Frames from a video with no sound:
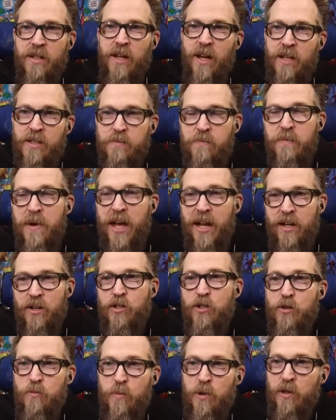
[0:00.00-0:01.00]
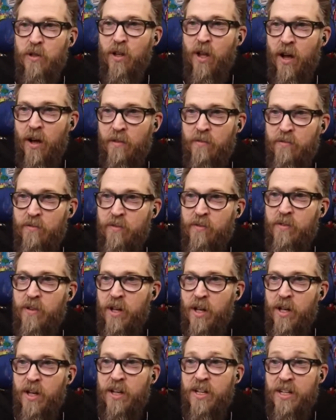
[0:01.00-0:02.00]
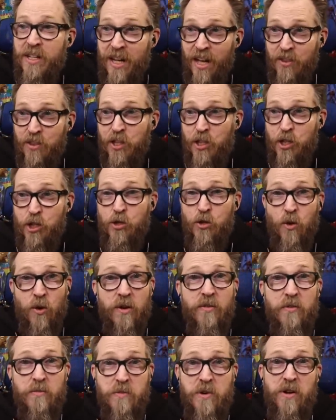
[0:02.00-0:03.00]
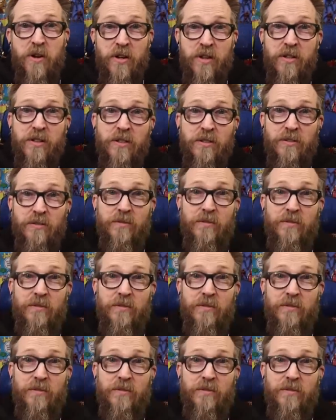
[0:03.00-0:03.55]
has managed to pull off nothing short of a miracle,